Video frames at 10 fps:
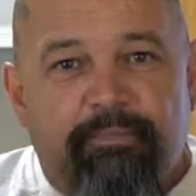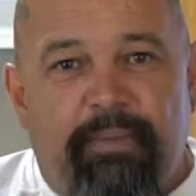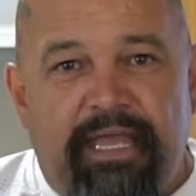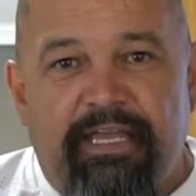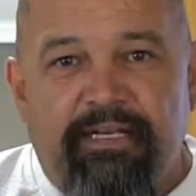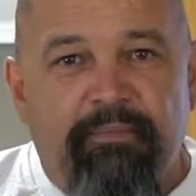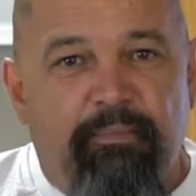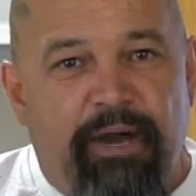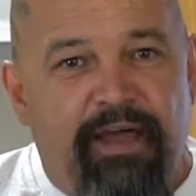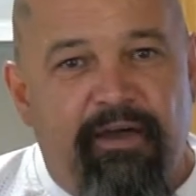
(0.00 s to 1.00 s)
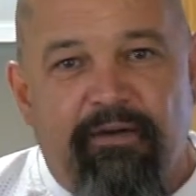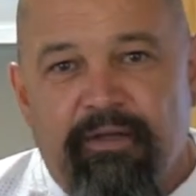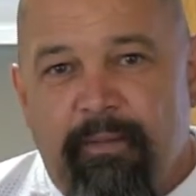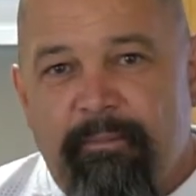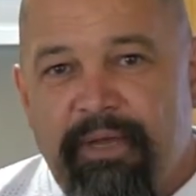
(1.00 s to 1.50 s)
Ben,
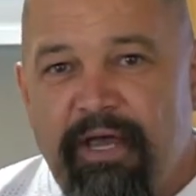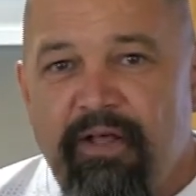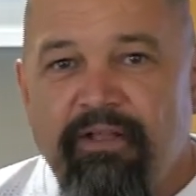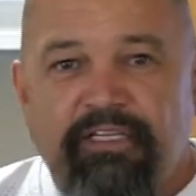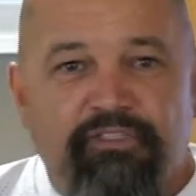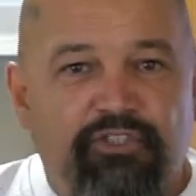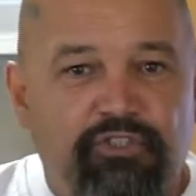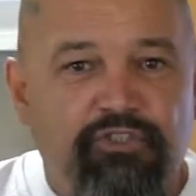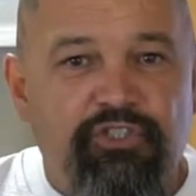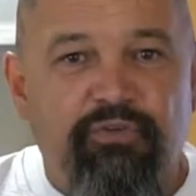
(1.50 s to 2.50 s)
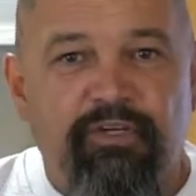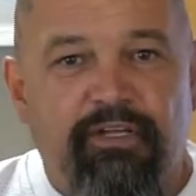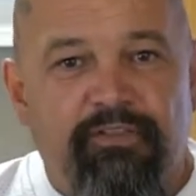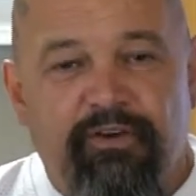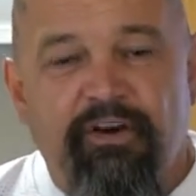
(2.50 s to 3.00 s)
Brown, Bell, Juju,
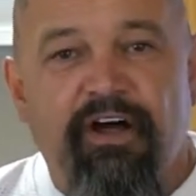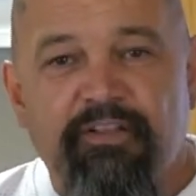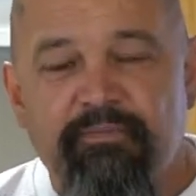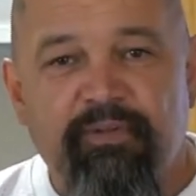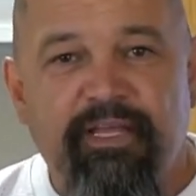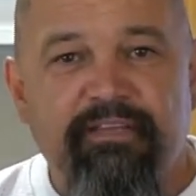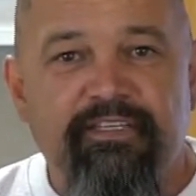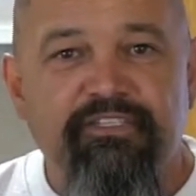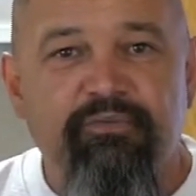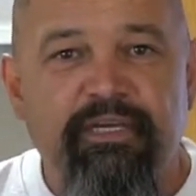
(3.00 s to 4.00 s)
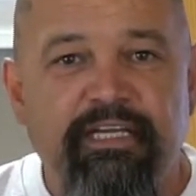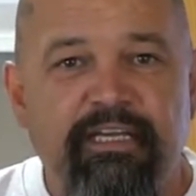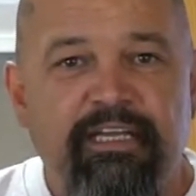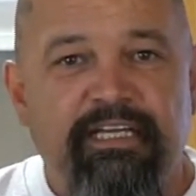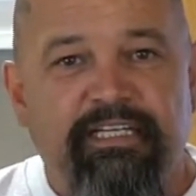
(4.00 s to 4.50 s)
they're all in play this week.